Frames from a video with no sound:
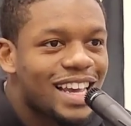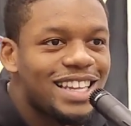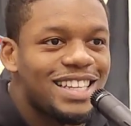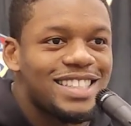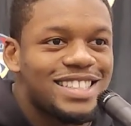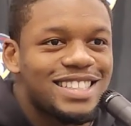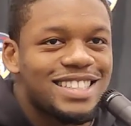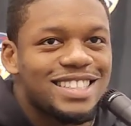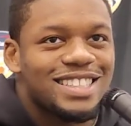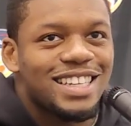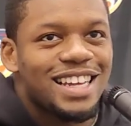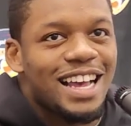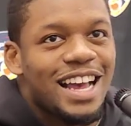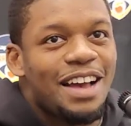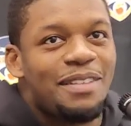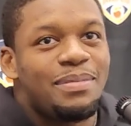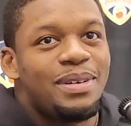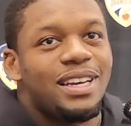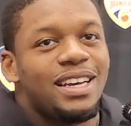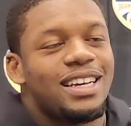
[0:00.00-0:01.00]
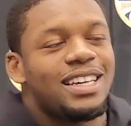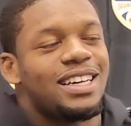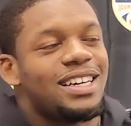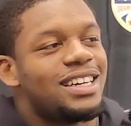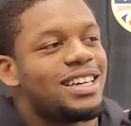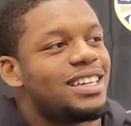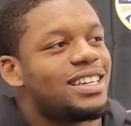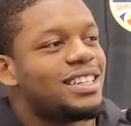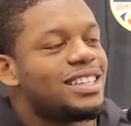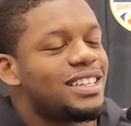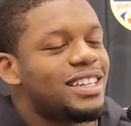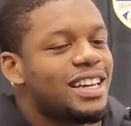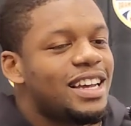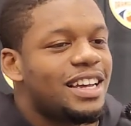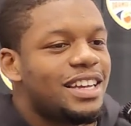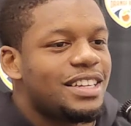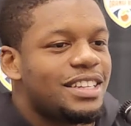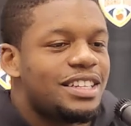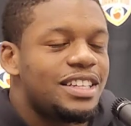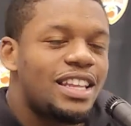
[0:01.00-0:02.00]
Talented. I've been
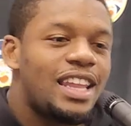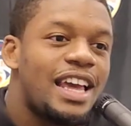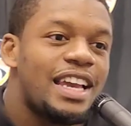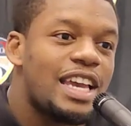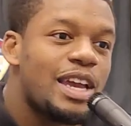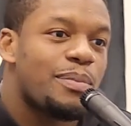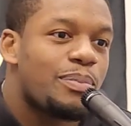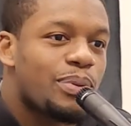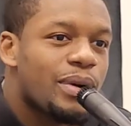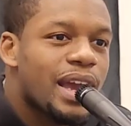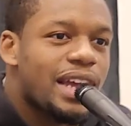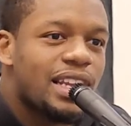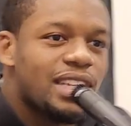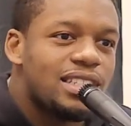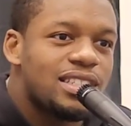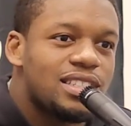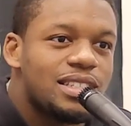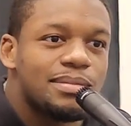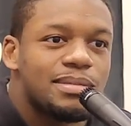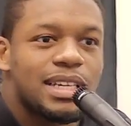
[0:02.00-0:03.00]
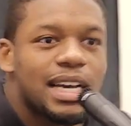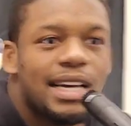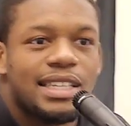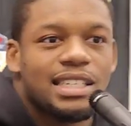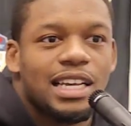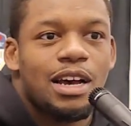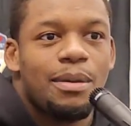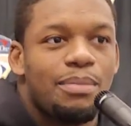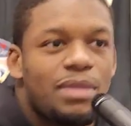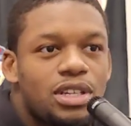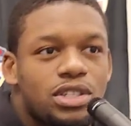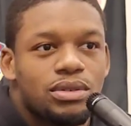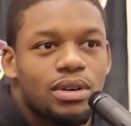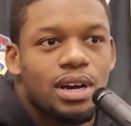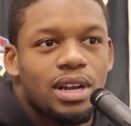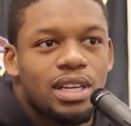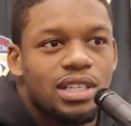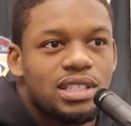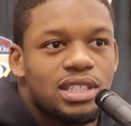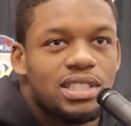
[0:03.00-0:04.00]
uh, like in practice. Sometimes I mess
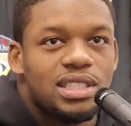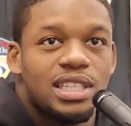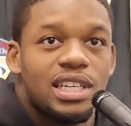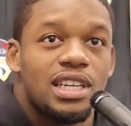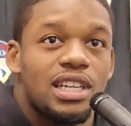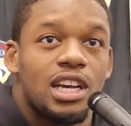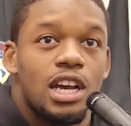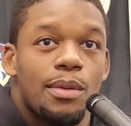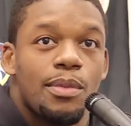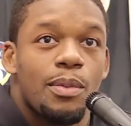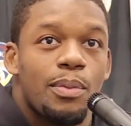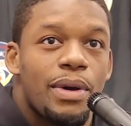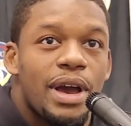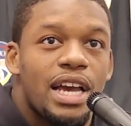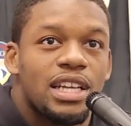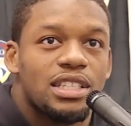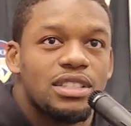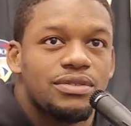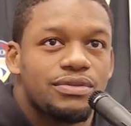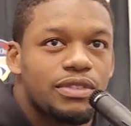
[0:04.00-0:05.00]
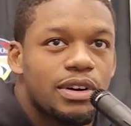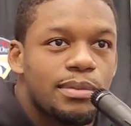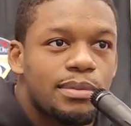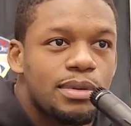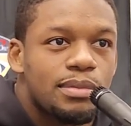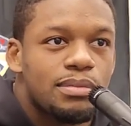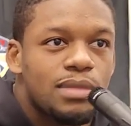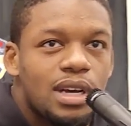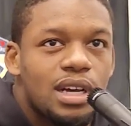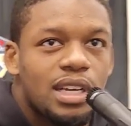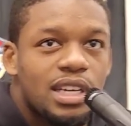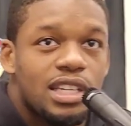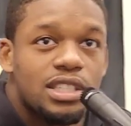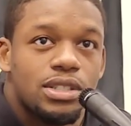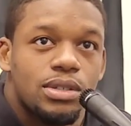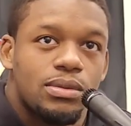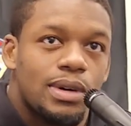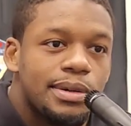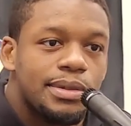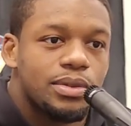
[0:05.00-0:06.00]
around and just get a couple passes from him, I'll
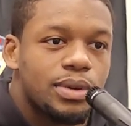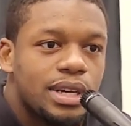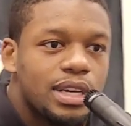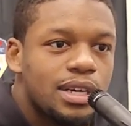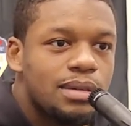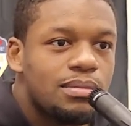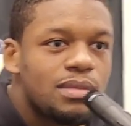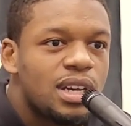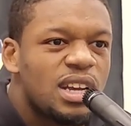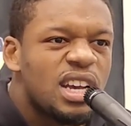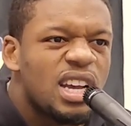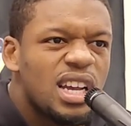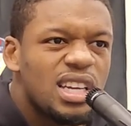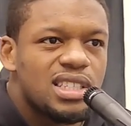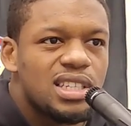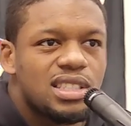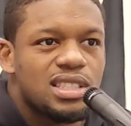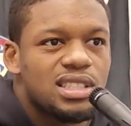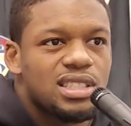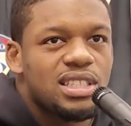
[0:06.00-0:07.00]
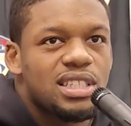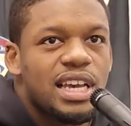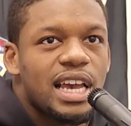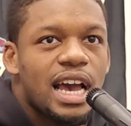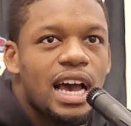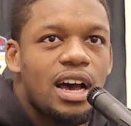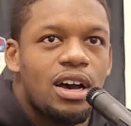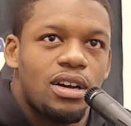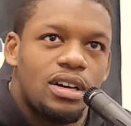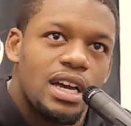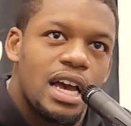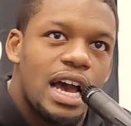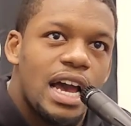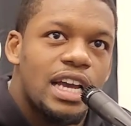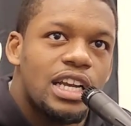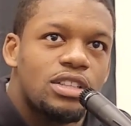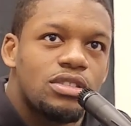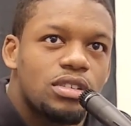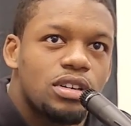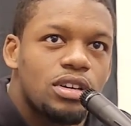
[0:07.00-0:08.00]
get some reps from him just see how,
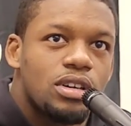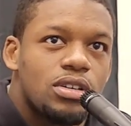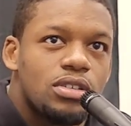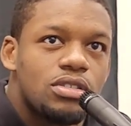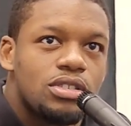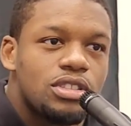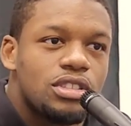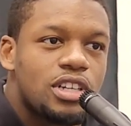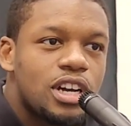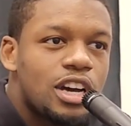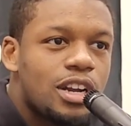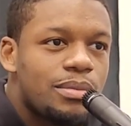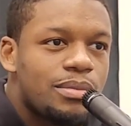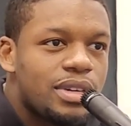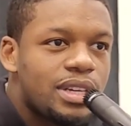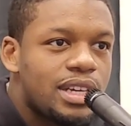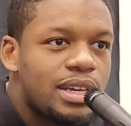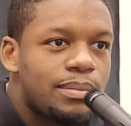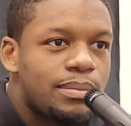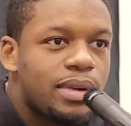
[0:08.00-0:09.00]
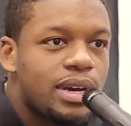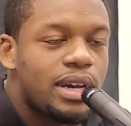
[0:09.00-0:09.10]
how he throws, you know what I mean?